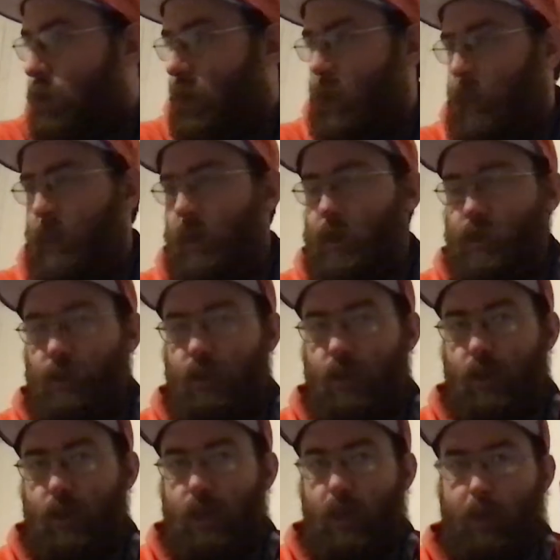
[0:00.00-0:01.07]
I'm
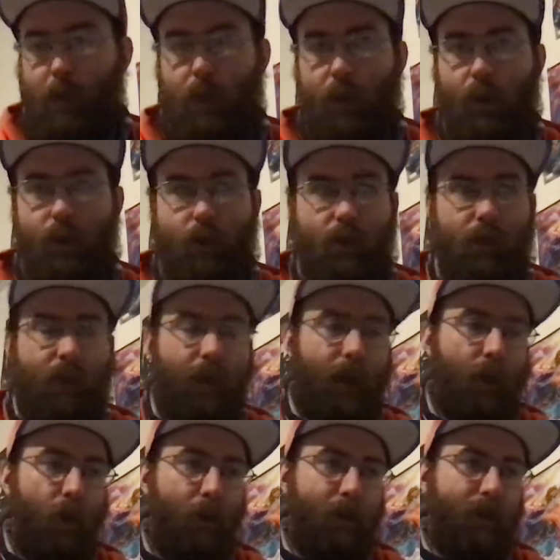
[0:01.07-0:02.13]
guessing that part of the
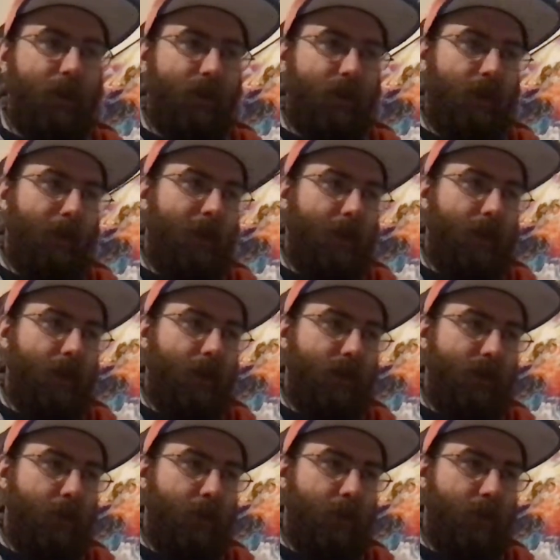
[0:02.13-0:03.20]
help in this they might get in this
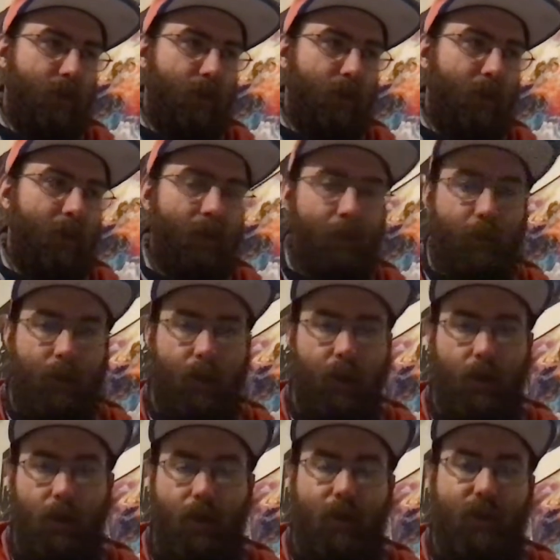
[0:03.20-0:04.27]
episode might be
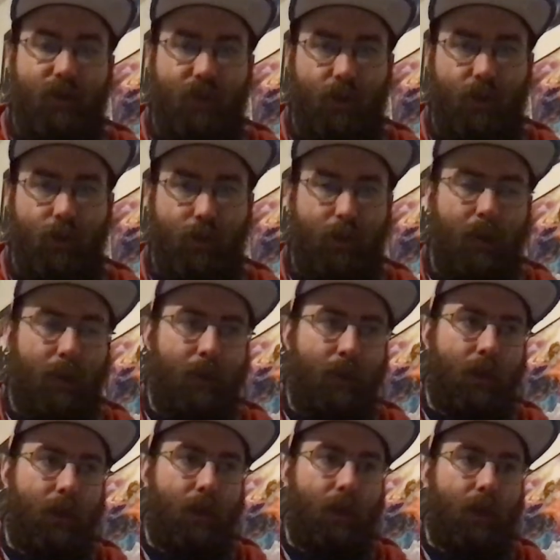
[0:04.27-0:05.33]
in these arcs might
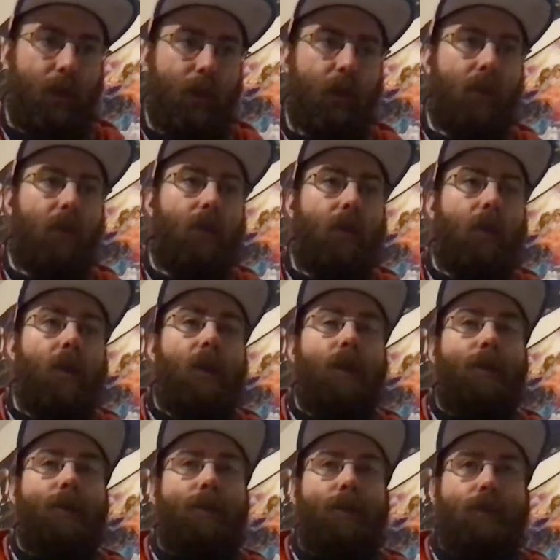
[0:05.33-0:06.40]
be
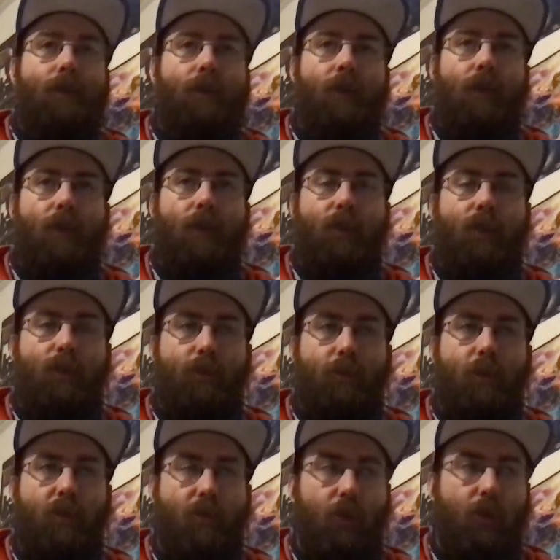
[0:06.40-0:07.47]
hey, in regards to
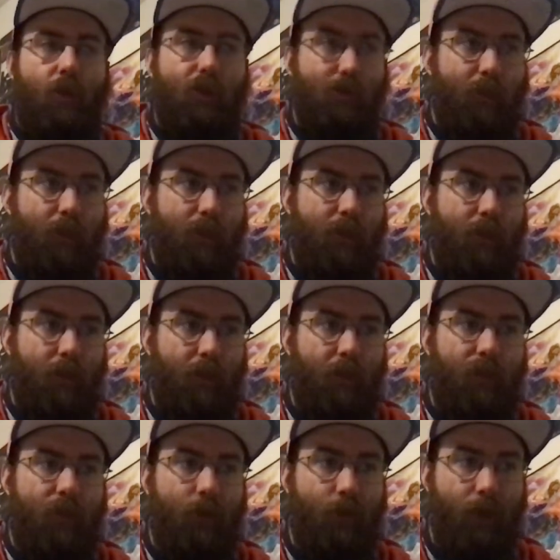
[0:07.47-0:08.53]
Macrocosmos simply
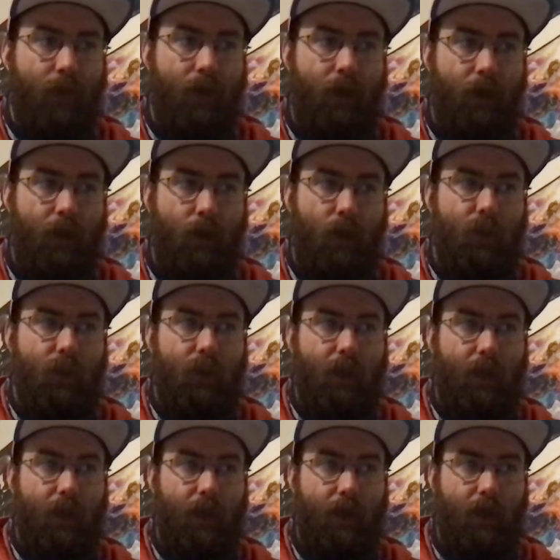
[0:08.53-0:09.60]
invoking once
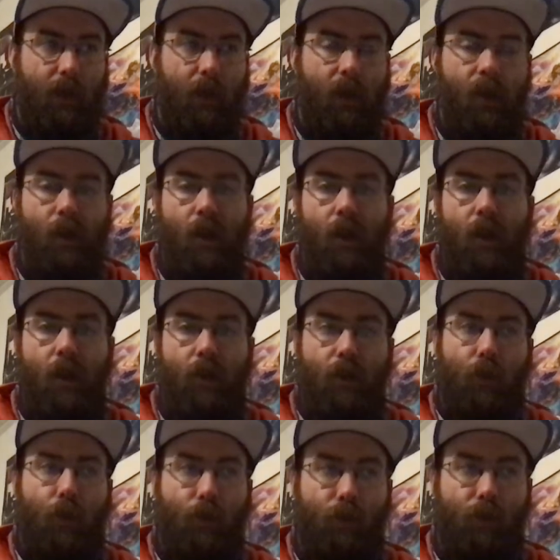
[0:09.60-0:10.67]
again the
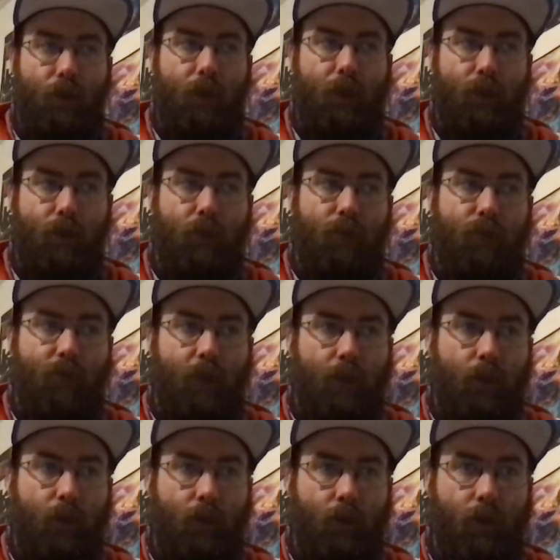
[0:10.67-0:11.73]
only one allowed to defeat you
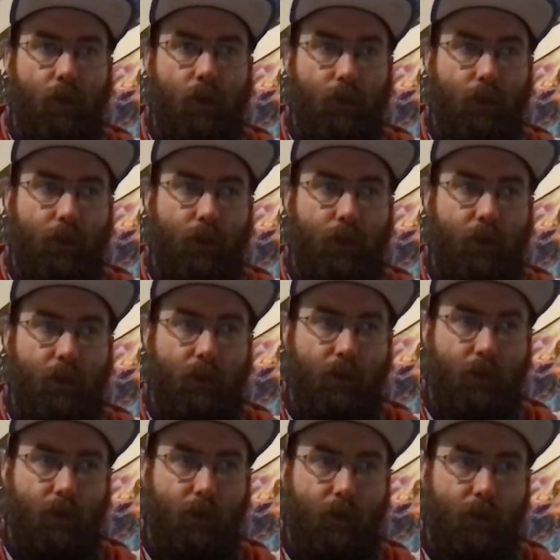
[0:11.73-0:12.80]
on hurt you on their
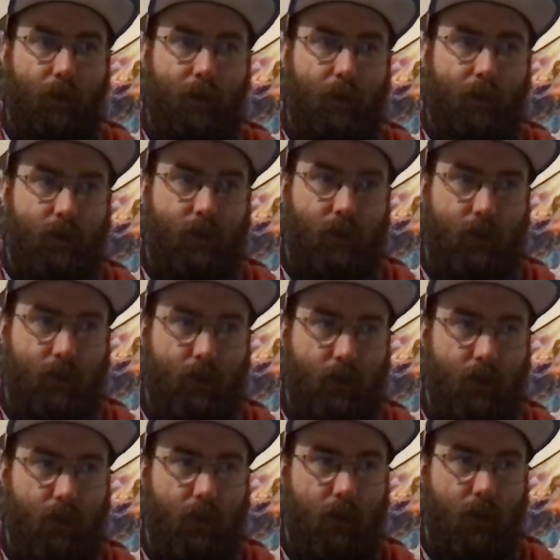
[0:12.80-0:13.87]
regard main
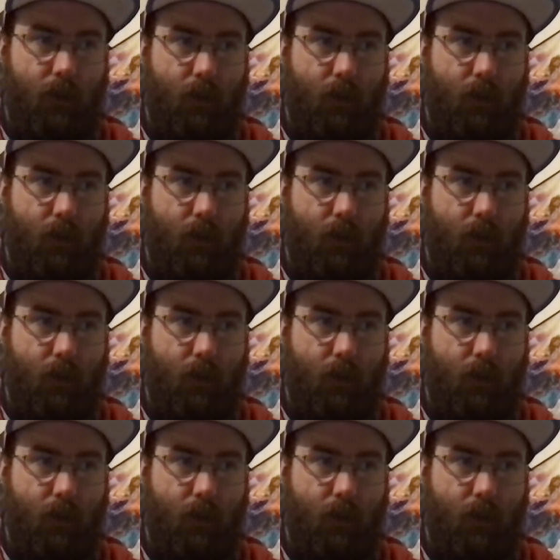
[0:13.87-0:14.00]
sense.